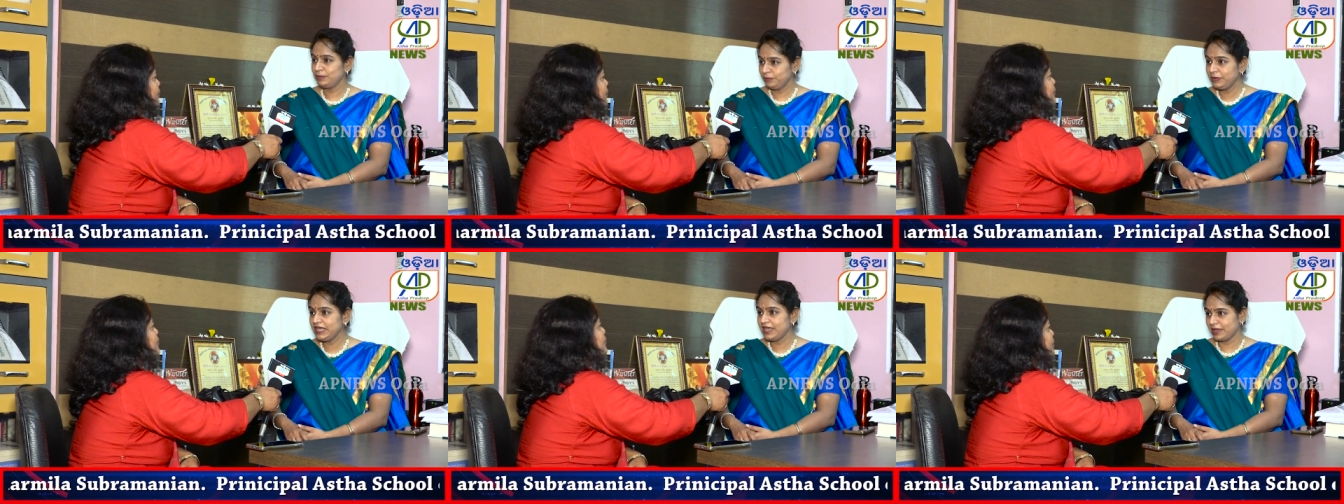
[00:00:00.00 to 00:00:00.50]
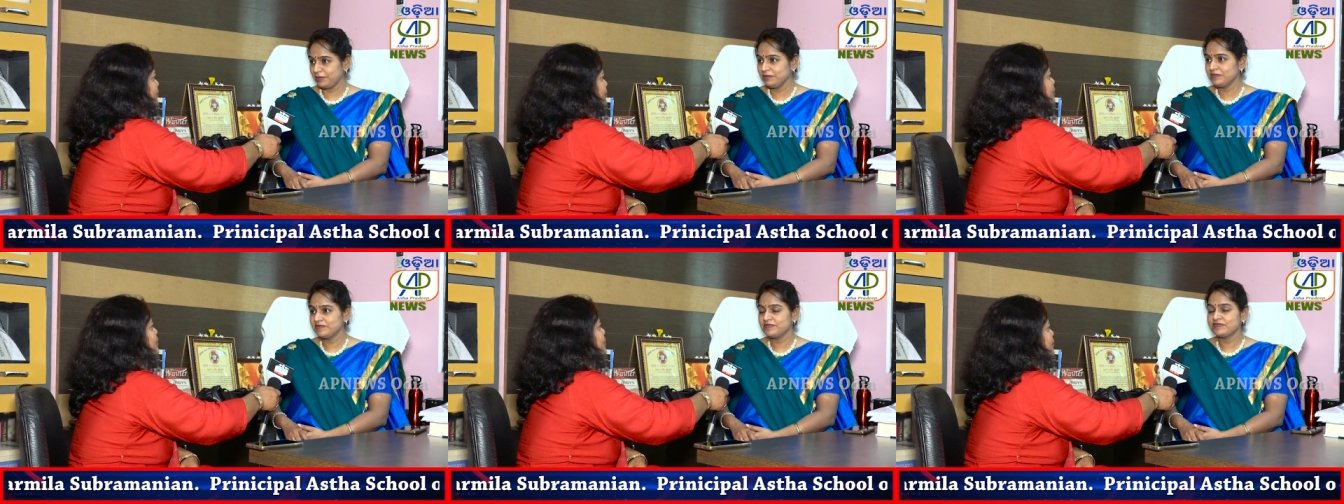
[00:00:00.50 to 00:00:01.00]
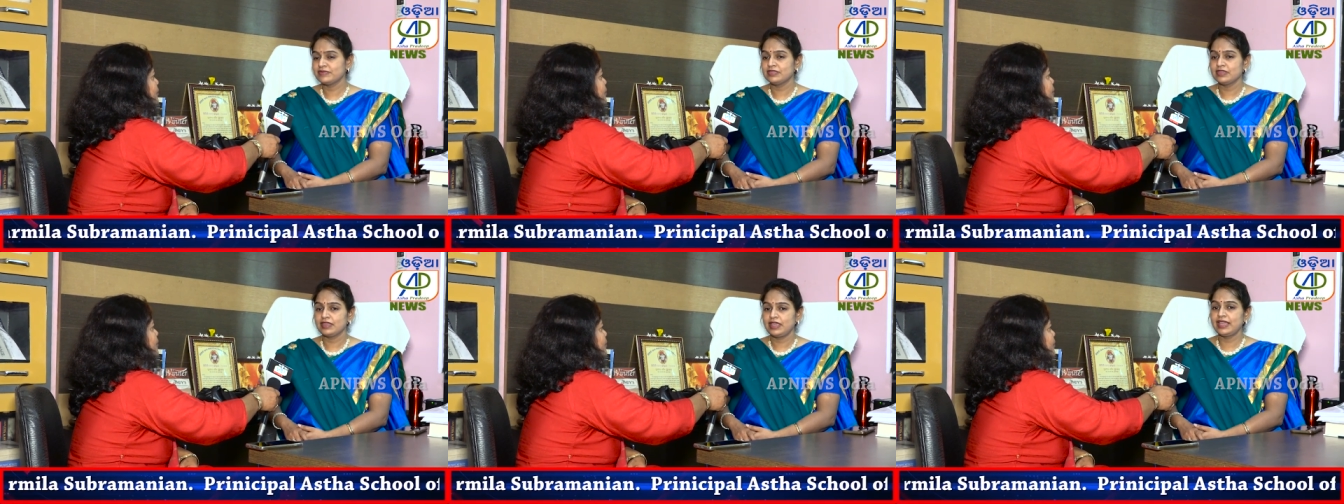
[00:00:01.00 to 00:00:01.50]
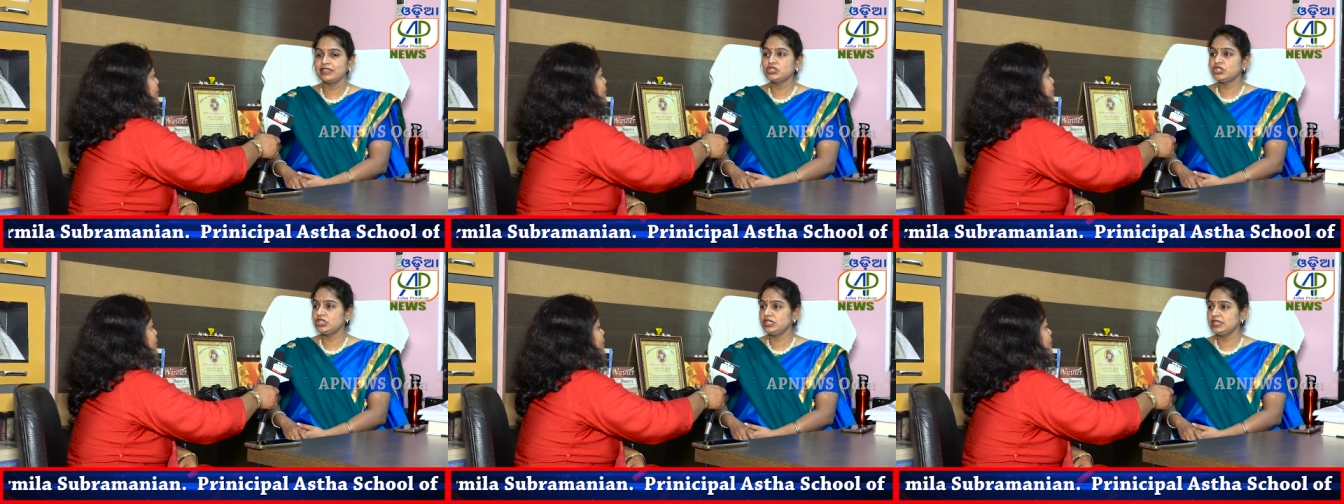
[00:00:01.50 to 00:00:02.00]
p.m. and
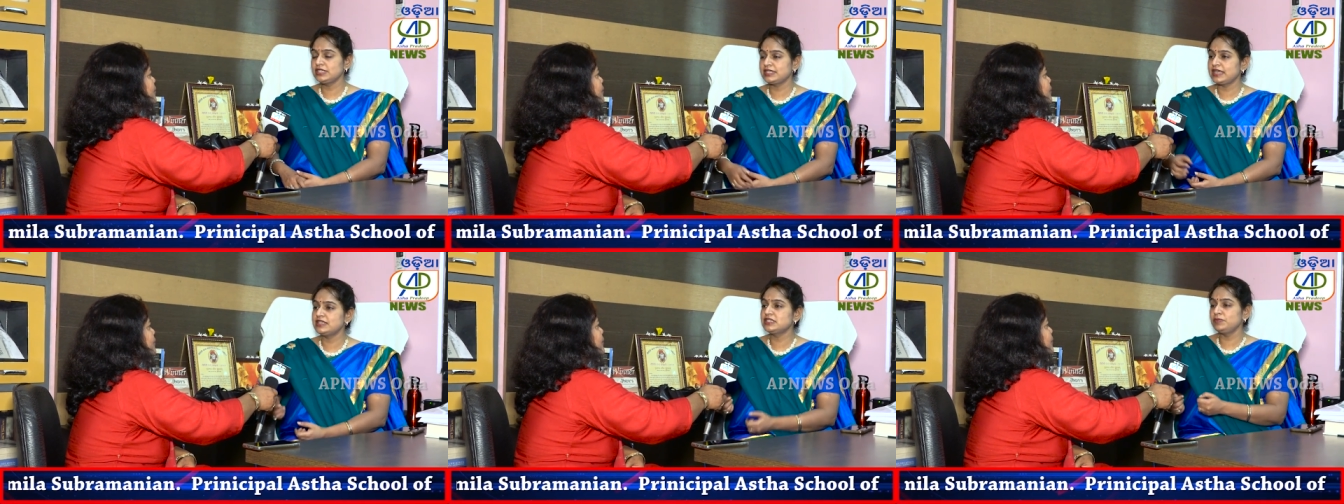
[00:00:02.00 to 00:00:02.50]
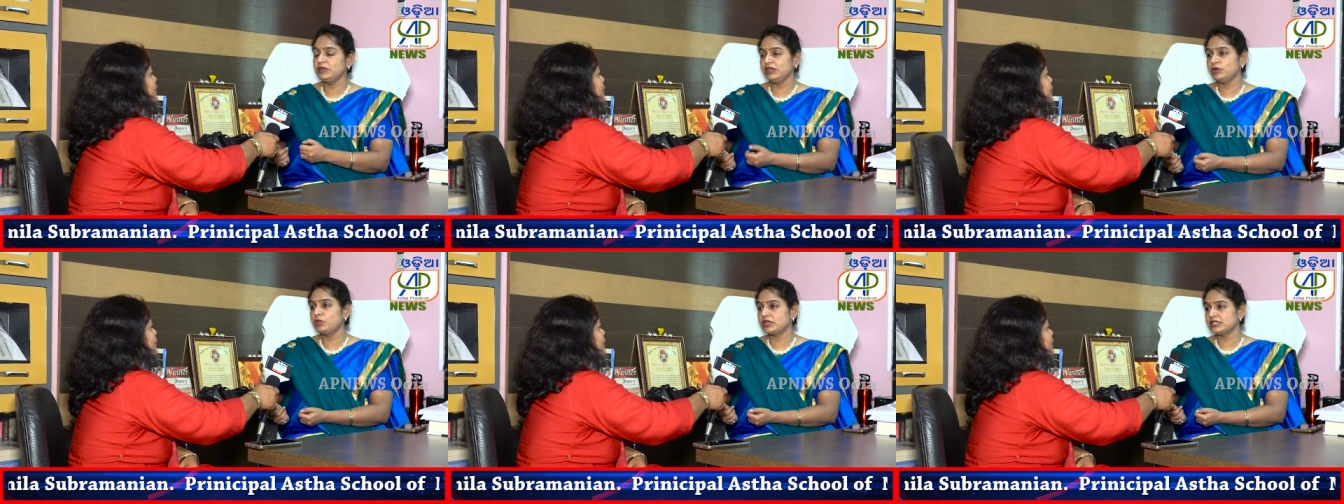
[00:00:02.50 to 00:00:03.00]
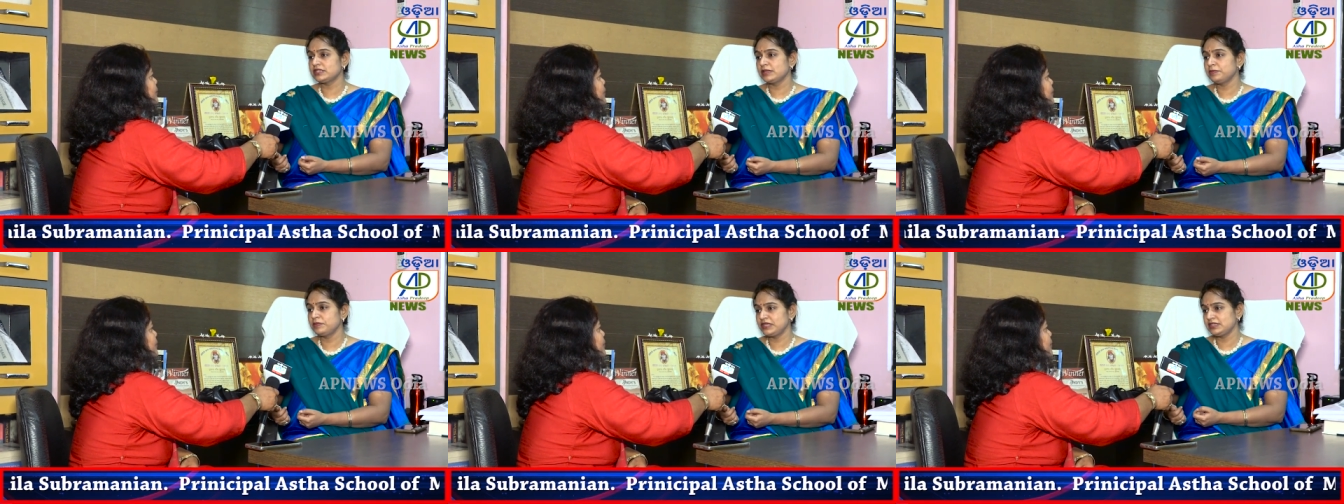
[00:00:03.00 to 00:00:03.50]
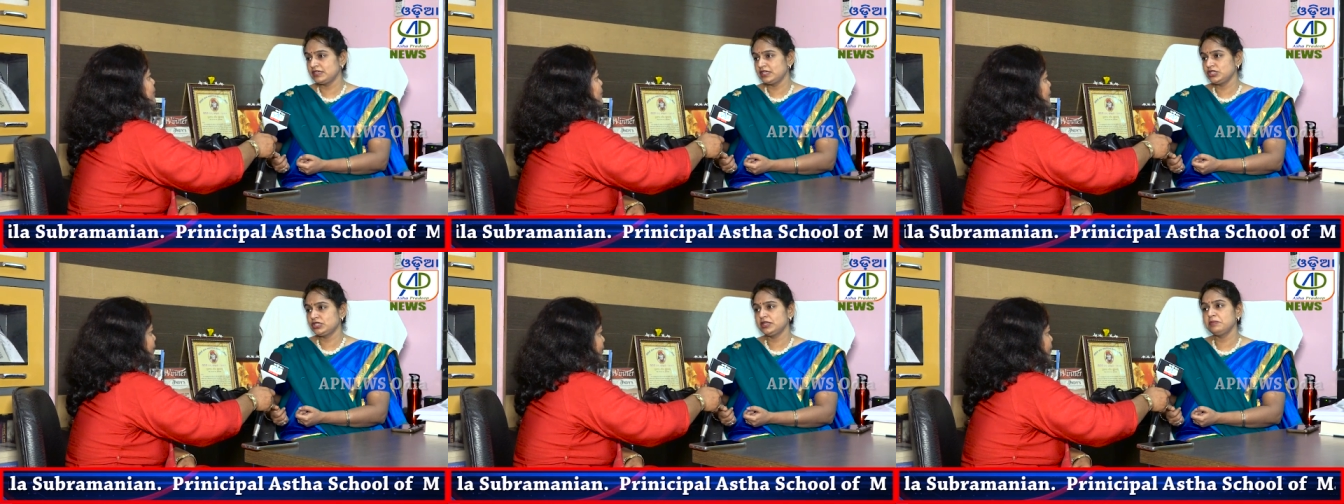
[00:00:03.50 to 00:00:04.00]
she sends me a WhatsApp
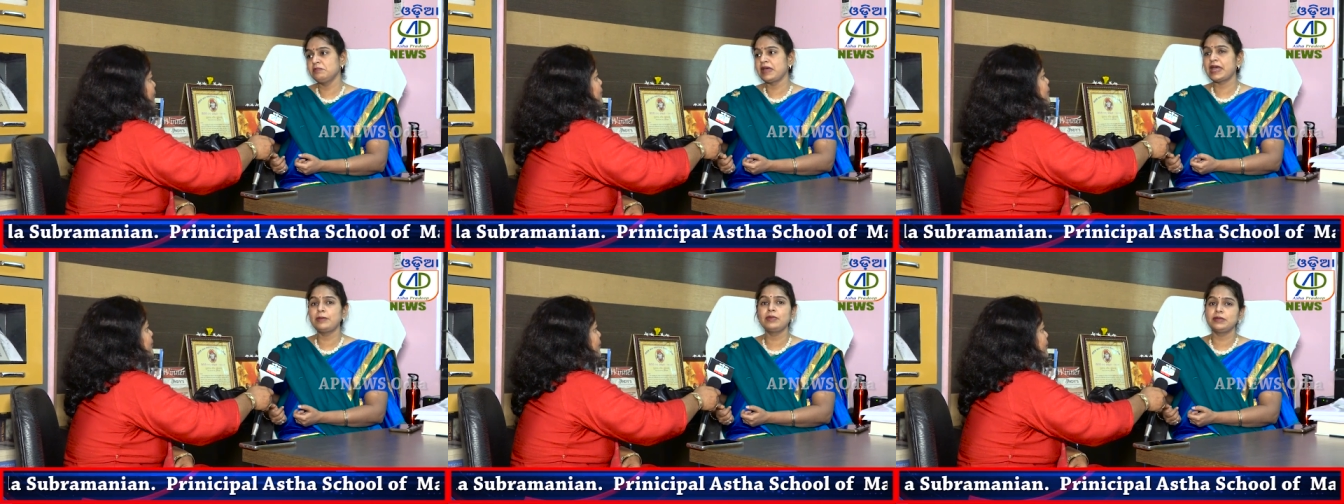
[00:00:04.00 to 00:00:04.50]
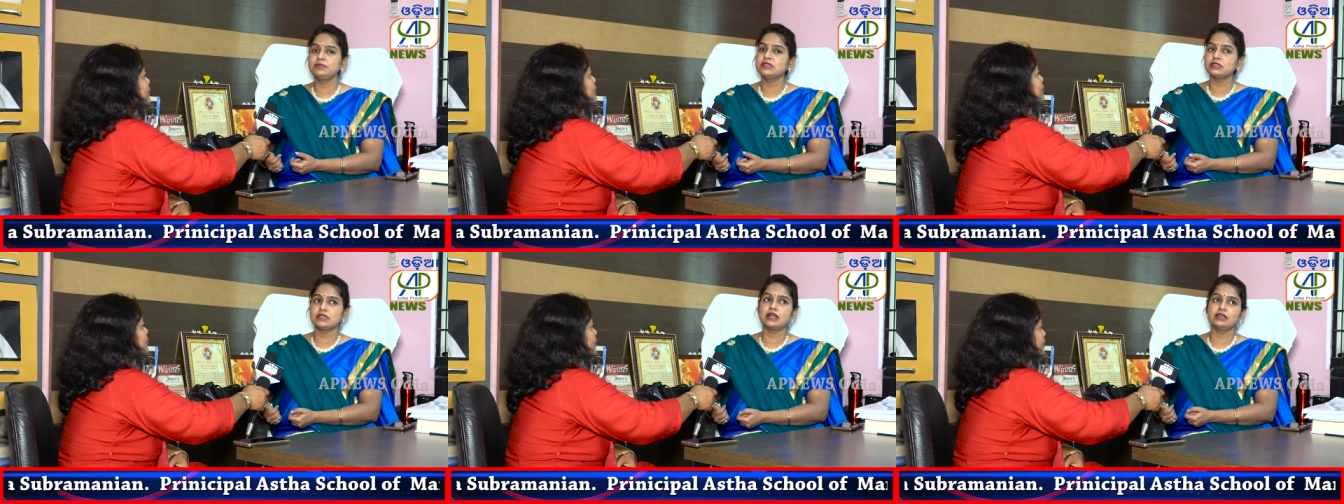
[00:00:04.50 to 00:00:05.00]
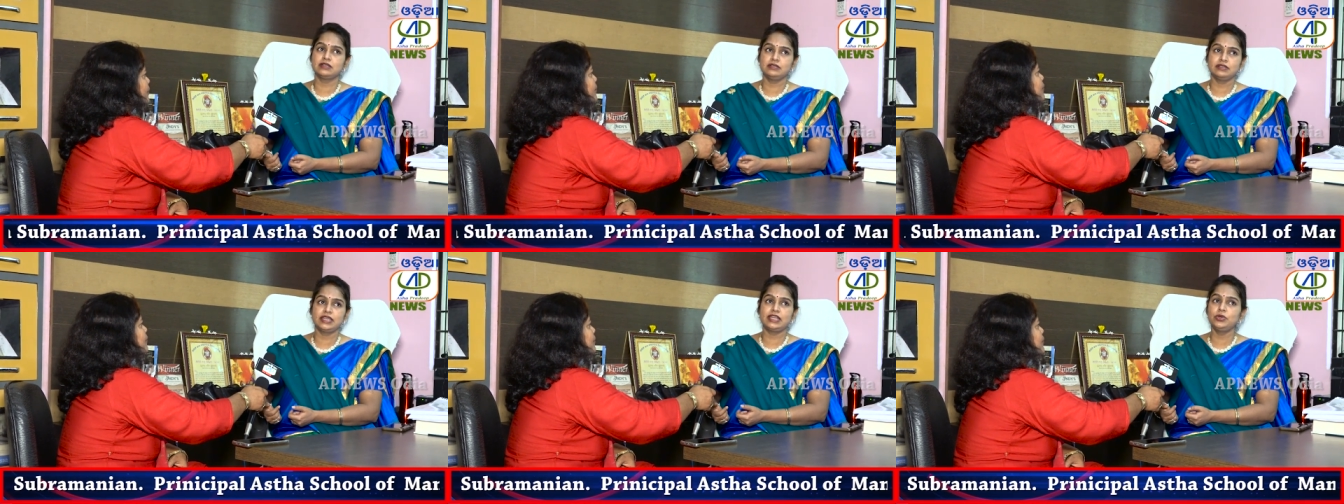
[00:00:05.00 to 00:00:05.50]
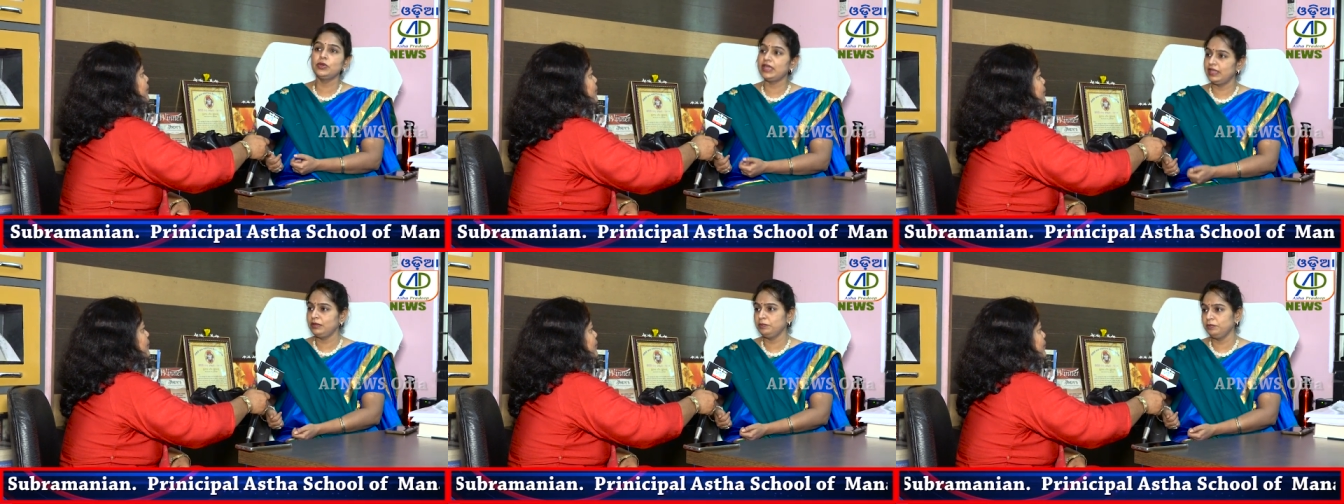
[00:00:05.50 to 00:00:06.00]
message that, "Ma'am, I'm stuck, can you
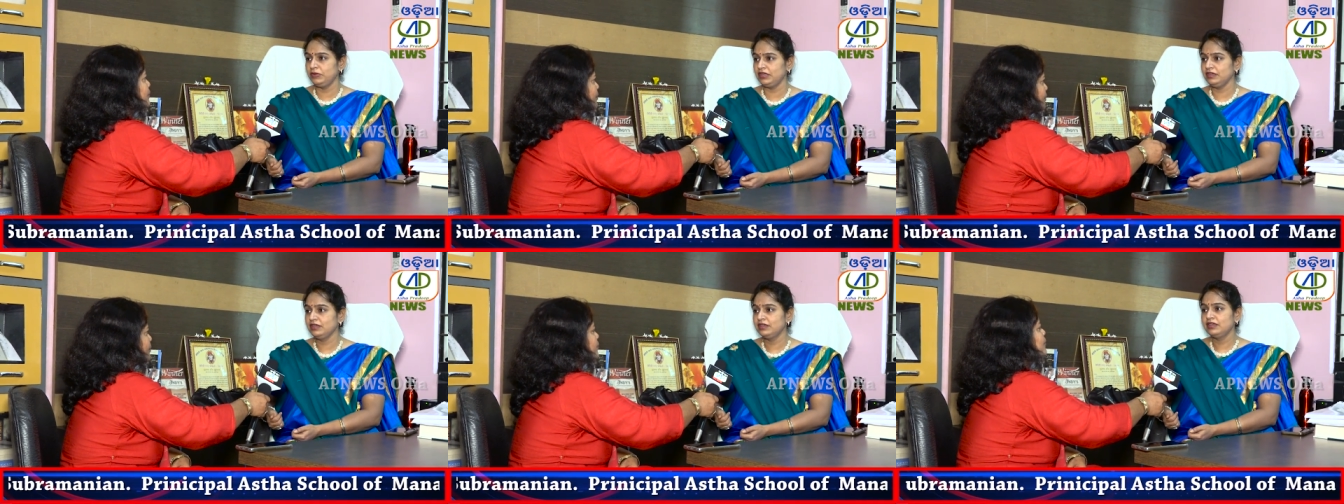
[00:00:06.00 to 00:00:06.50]
help me?"